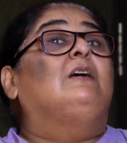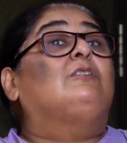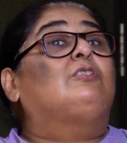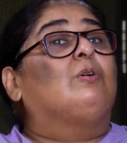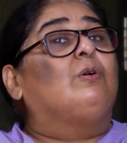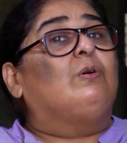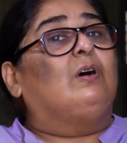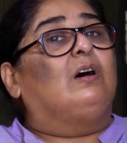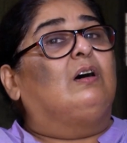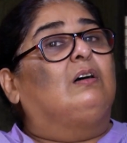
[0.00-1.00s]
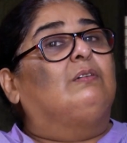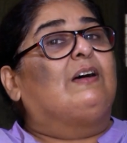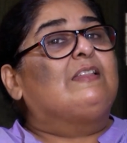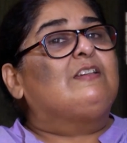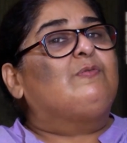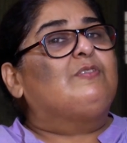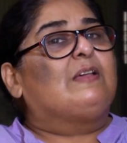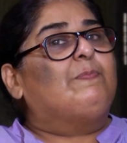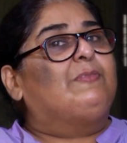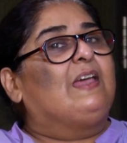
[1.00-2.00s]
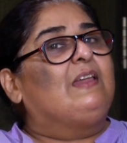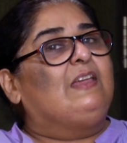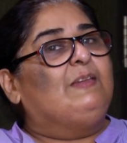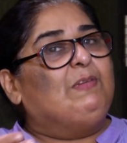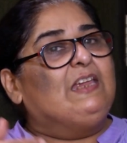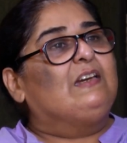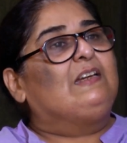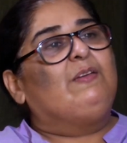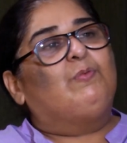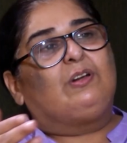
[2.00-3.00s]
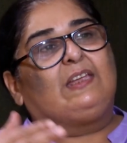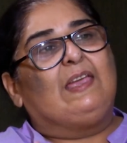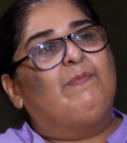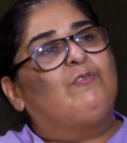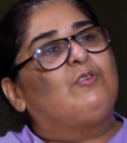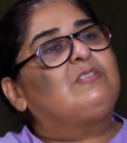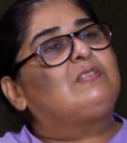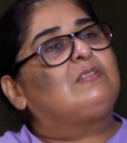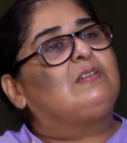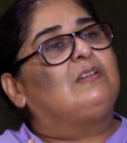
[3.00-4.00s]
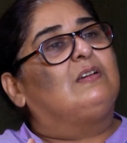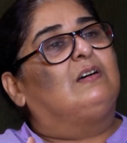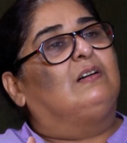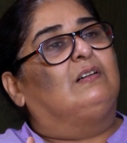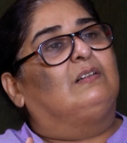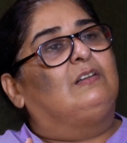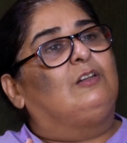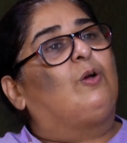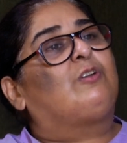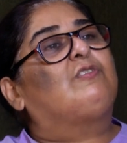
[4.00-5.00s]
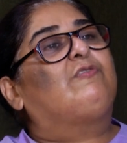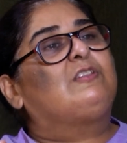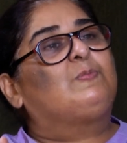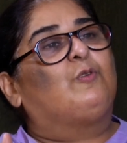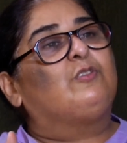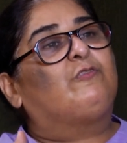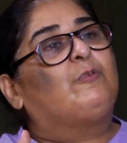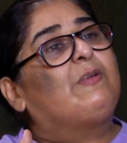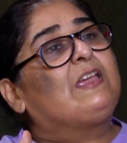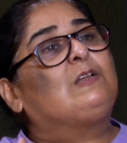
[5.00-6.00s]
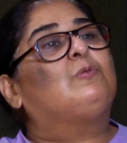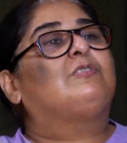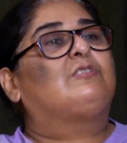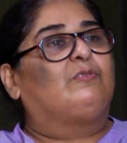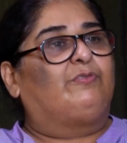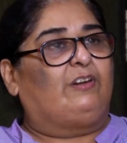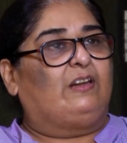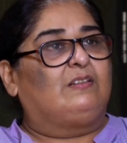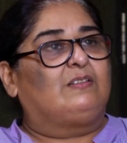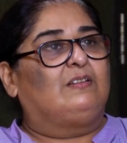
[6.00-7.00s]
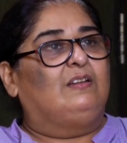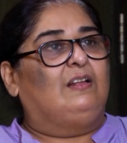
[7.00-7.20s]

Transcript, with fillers: So uh, once it was up there, immediately what came was uh, lots of response from my closest of friends.